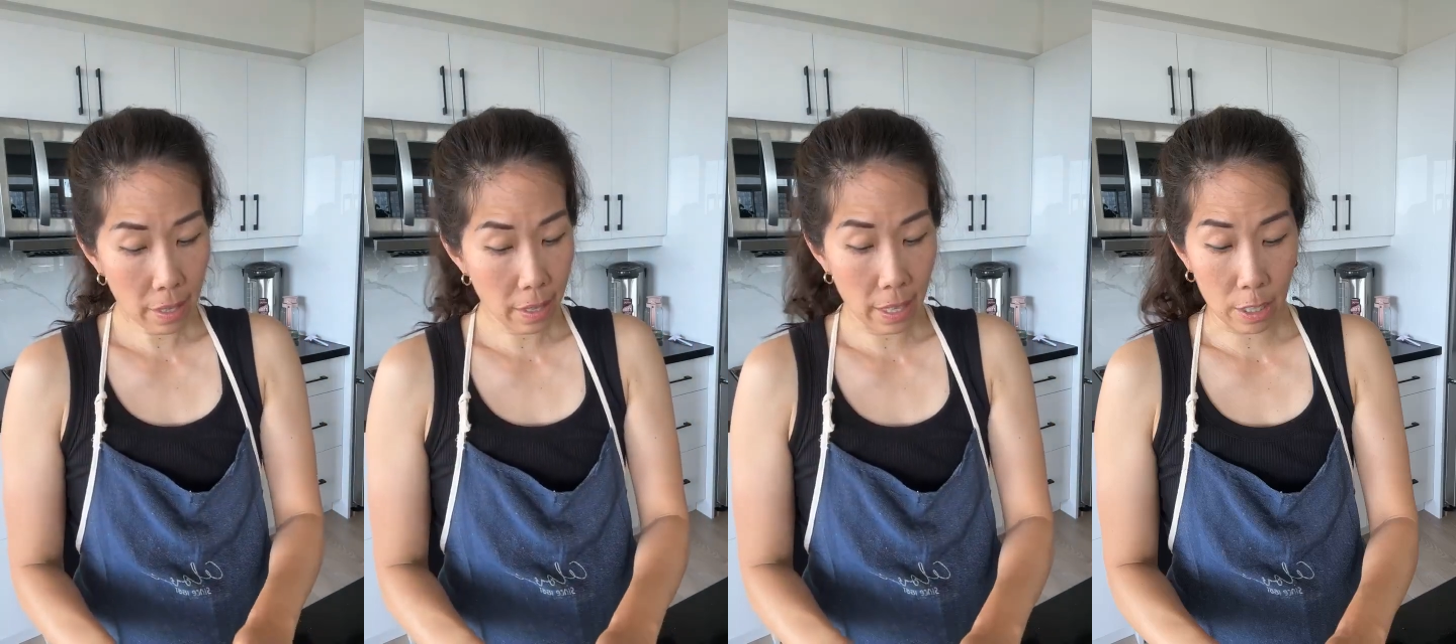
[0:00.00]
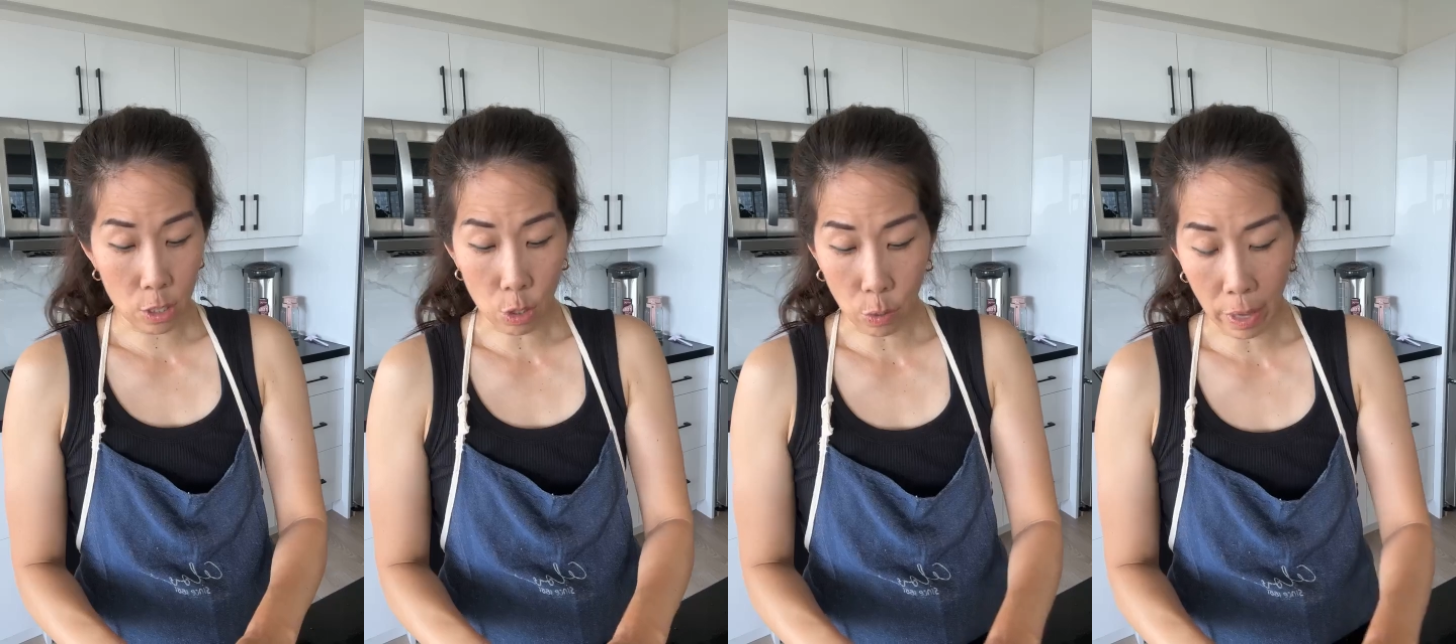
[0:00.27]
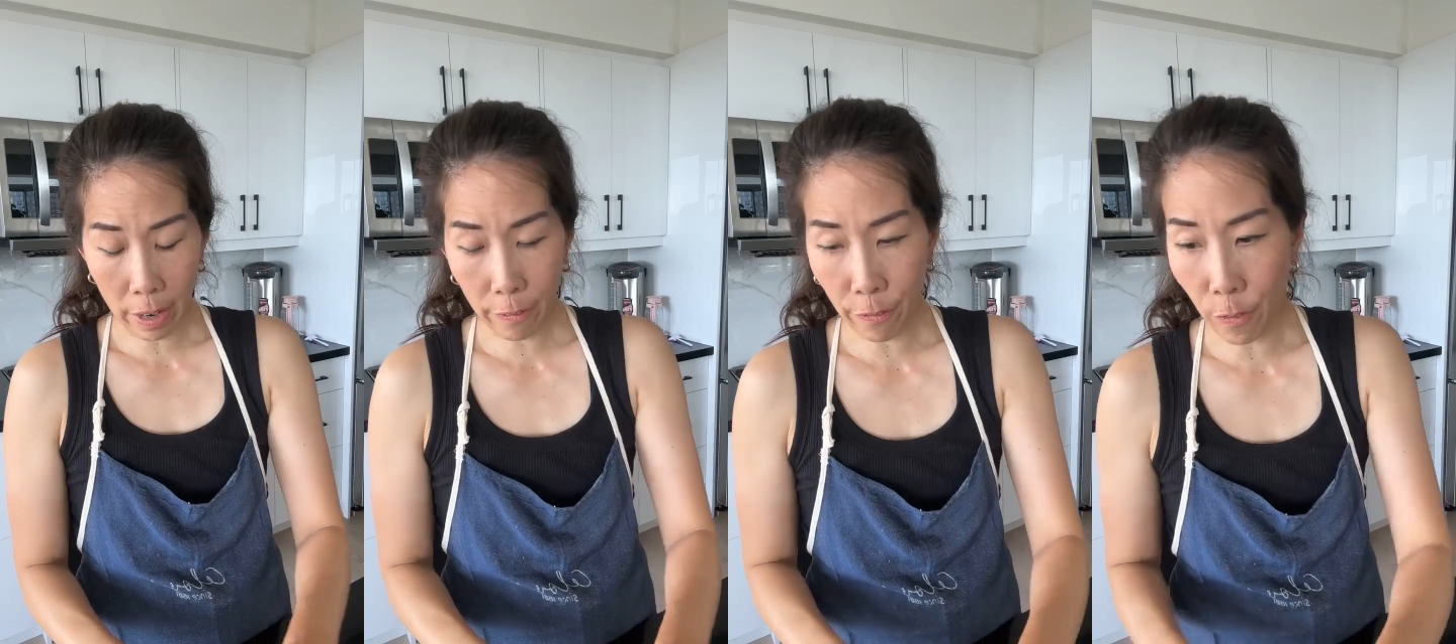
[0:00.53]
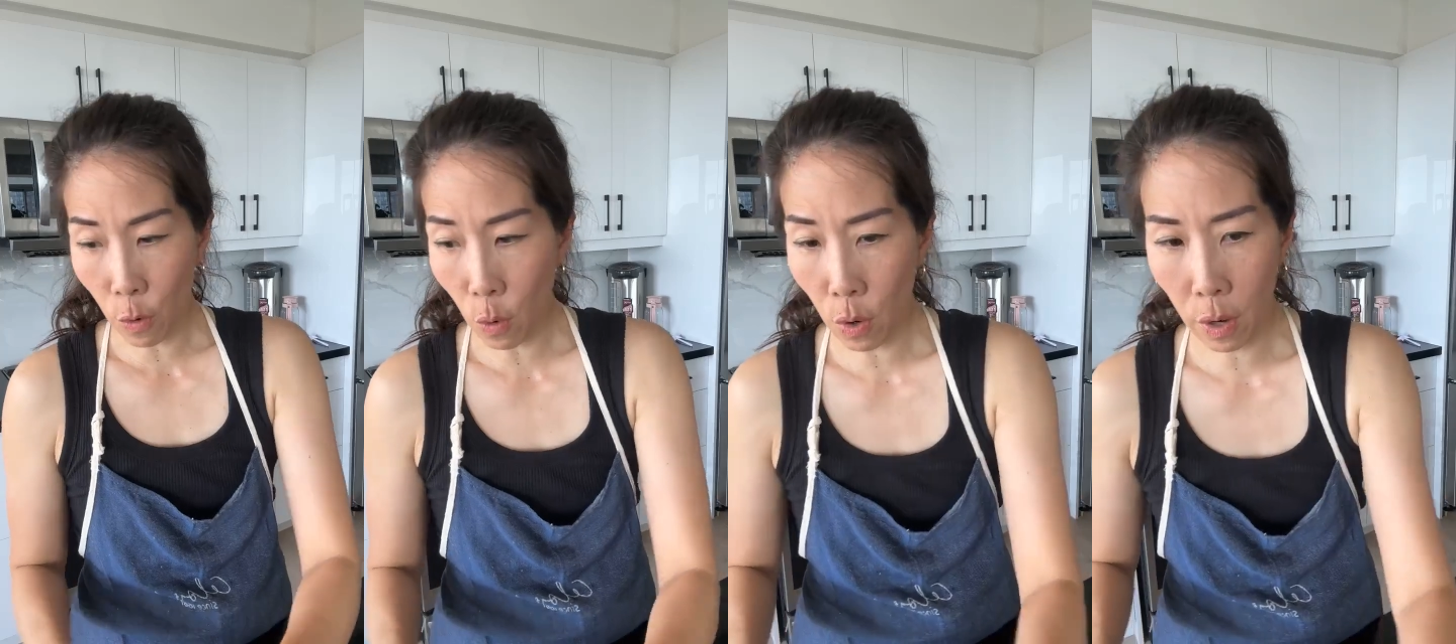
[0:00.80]
It's great
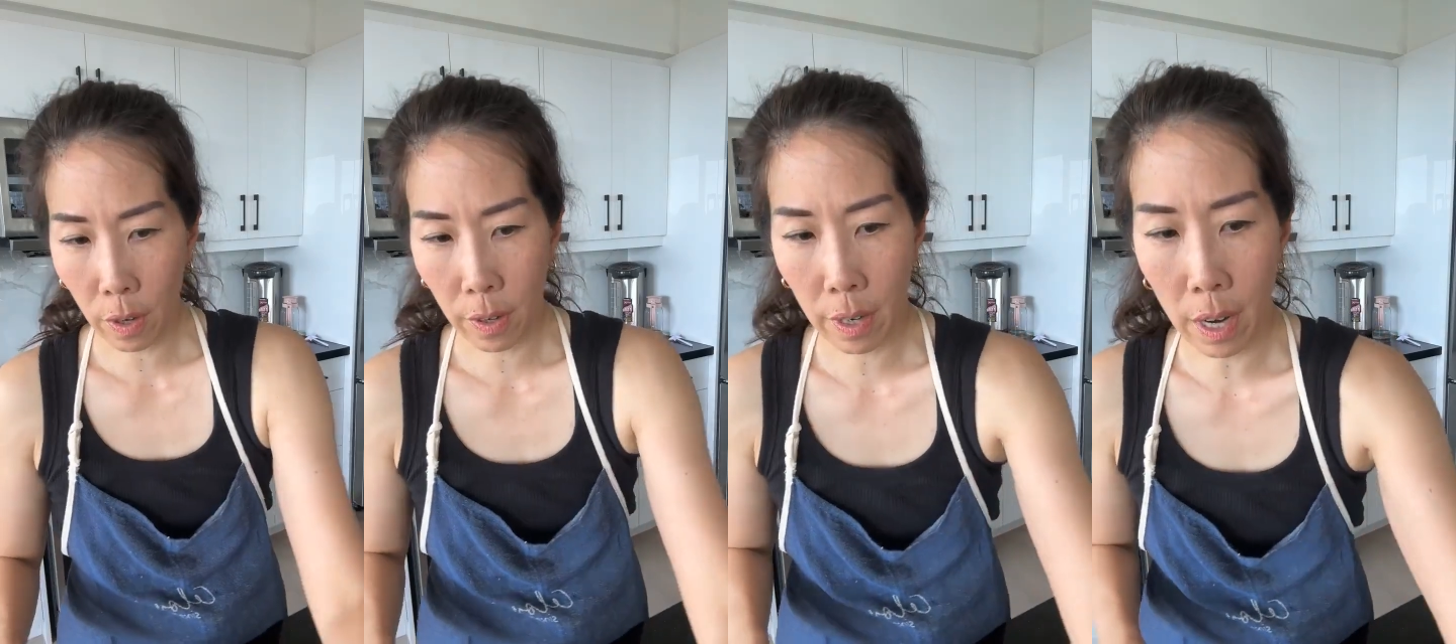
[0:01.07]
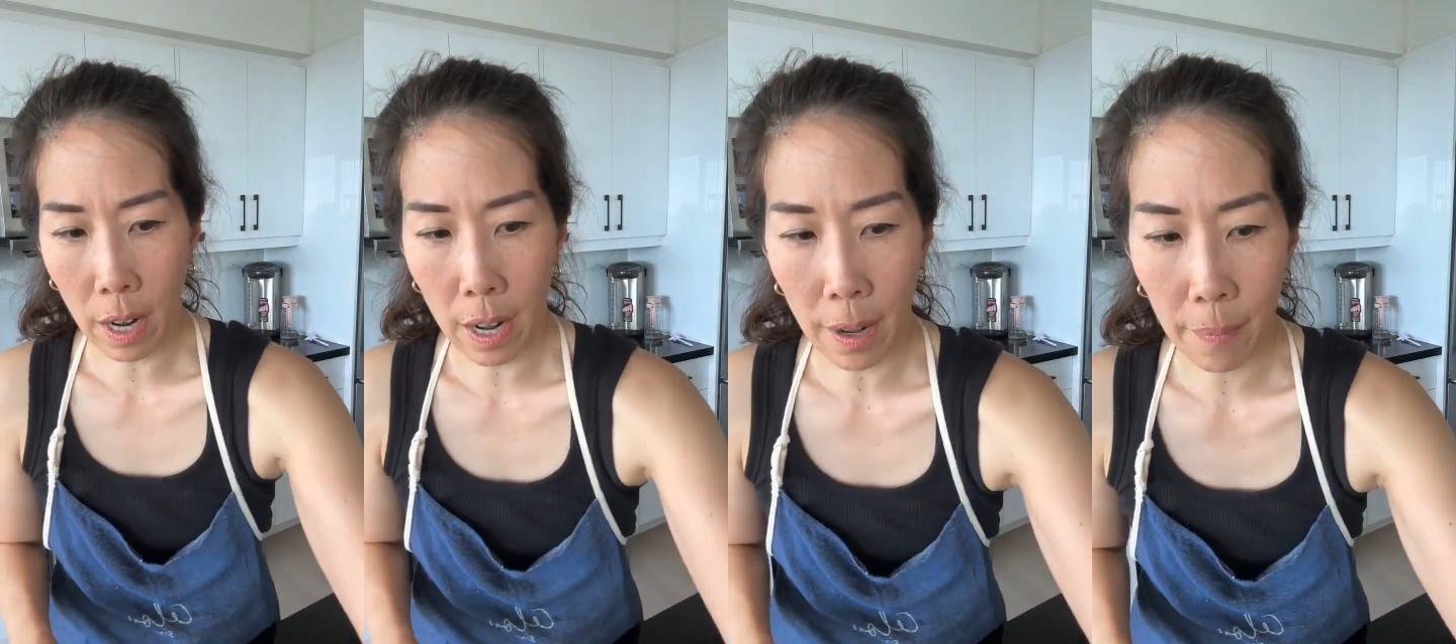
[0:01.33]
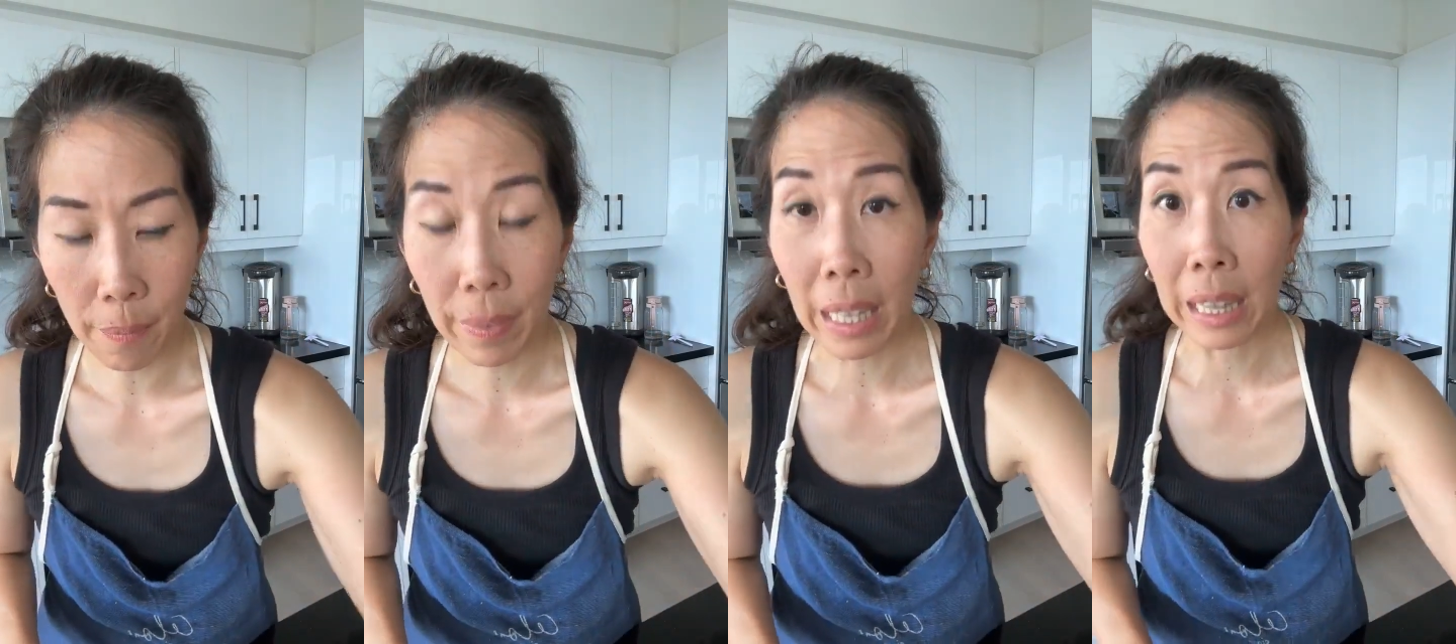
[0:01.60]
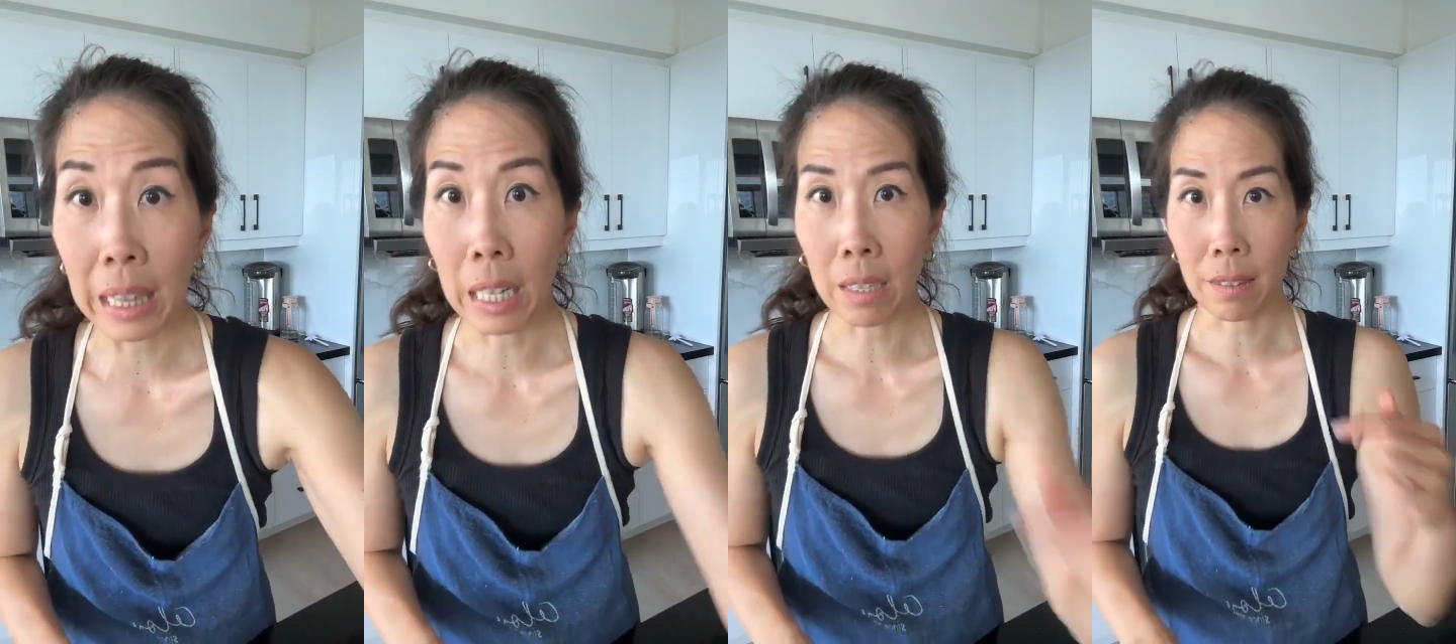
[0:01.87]
for
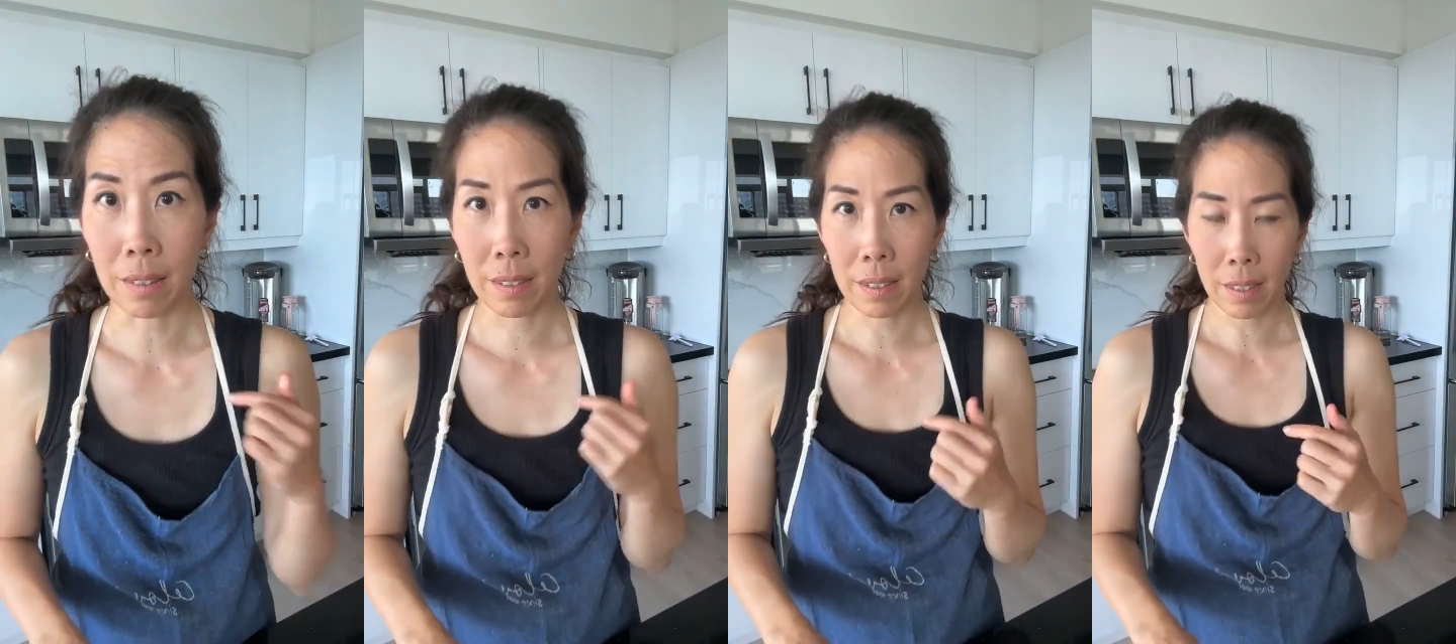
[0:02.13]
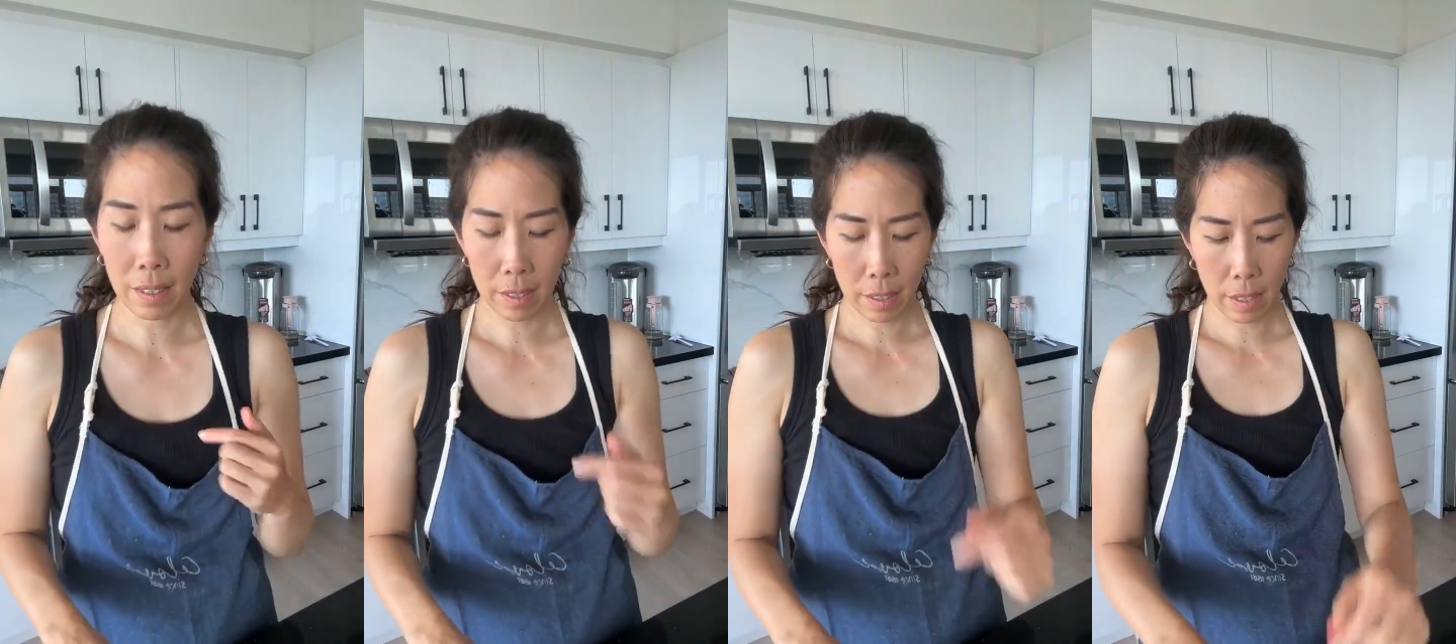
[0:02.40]
lungs.